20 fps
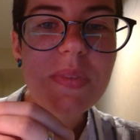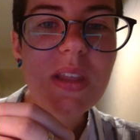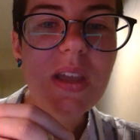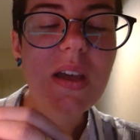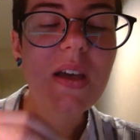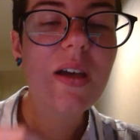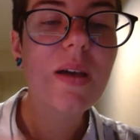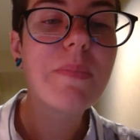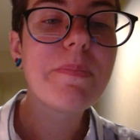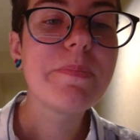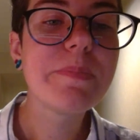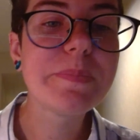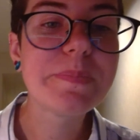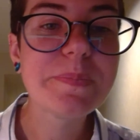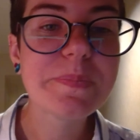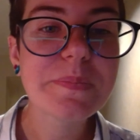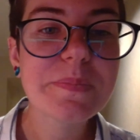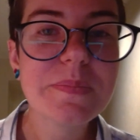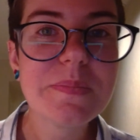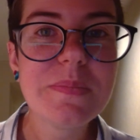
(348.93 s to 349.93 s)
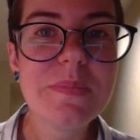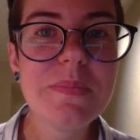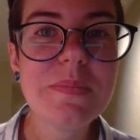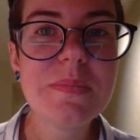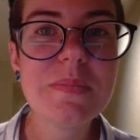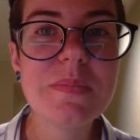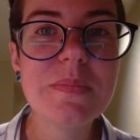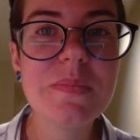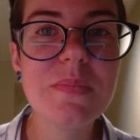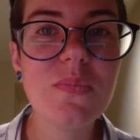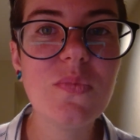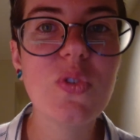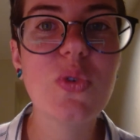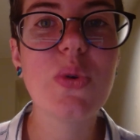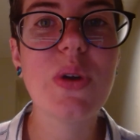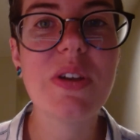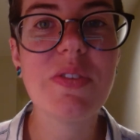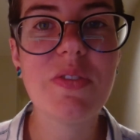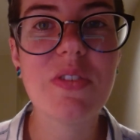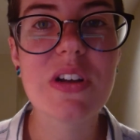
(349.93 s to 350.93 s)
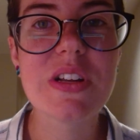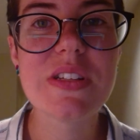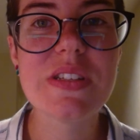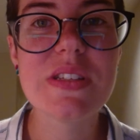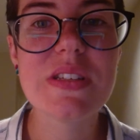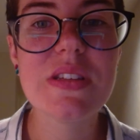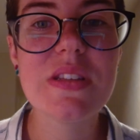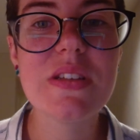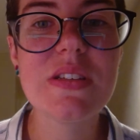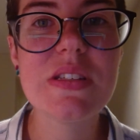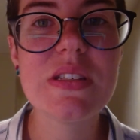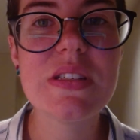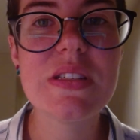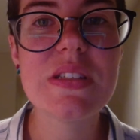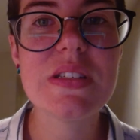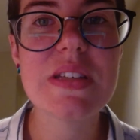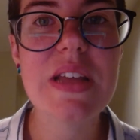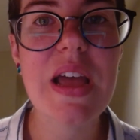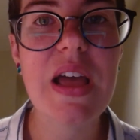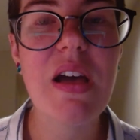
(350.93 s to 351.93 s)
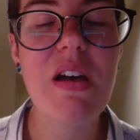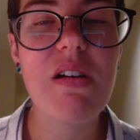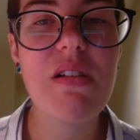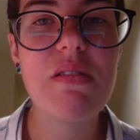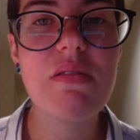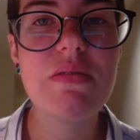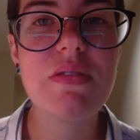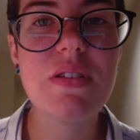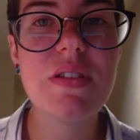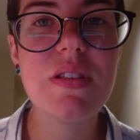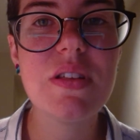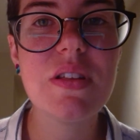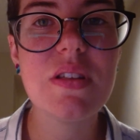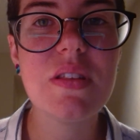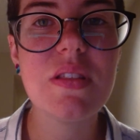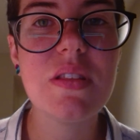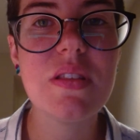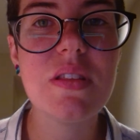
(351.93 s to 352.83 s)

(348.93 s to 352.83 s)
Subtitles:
for reference, the sound, the